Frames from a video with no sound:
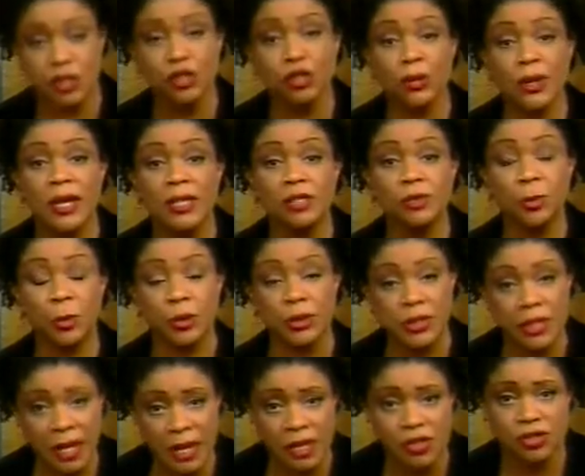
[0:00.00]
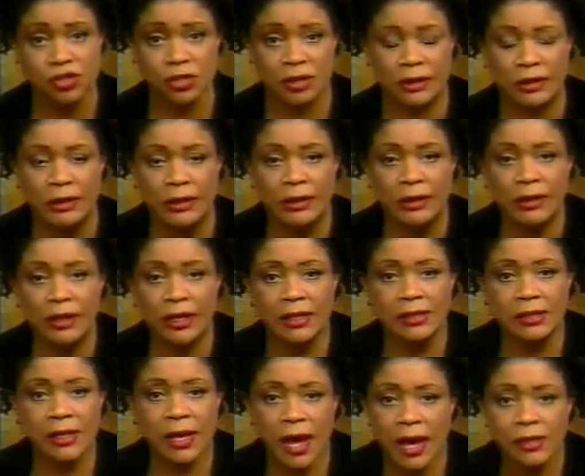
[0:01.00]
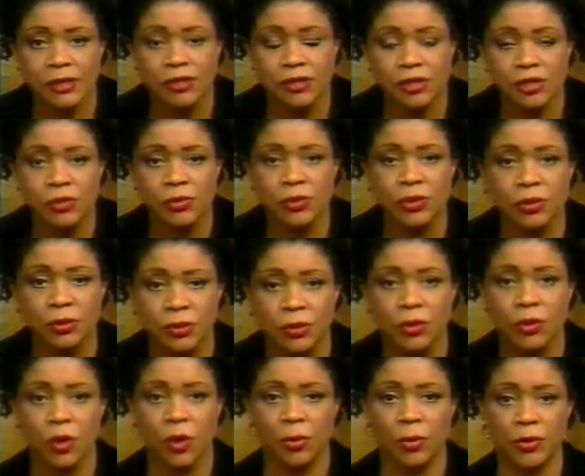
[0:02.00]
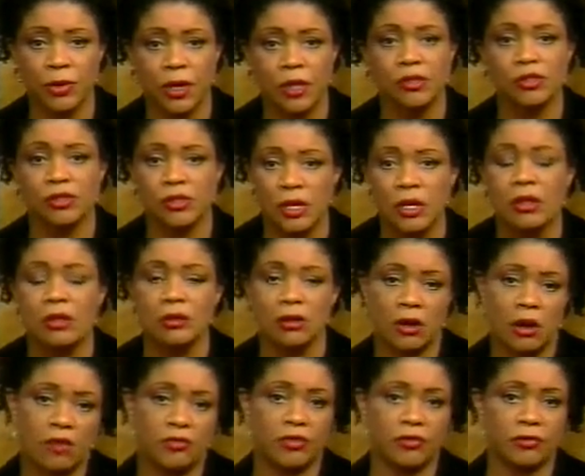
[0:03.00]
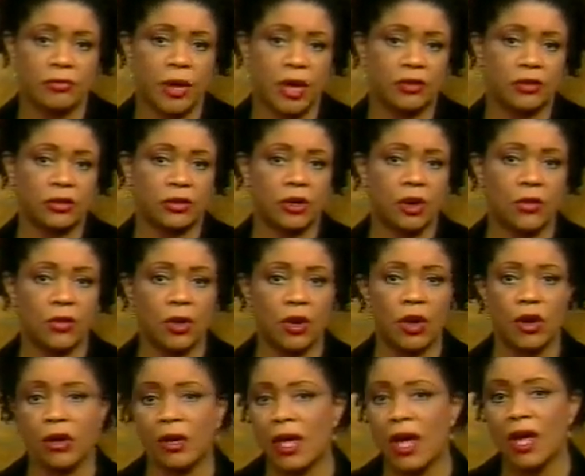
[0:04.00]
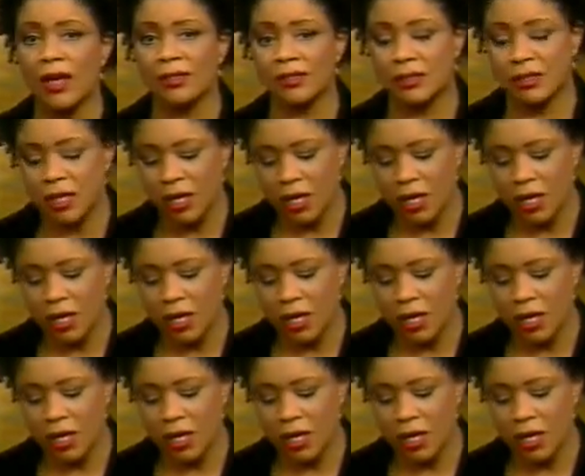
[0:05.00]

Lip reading: transportation as it has to do with crude oil production in the Gulf of Mexico. And our guest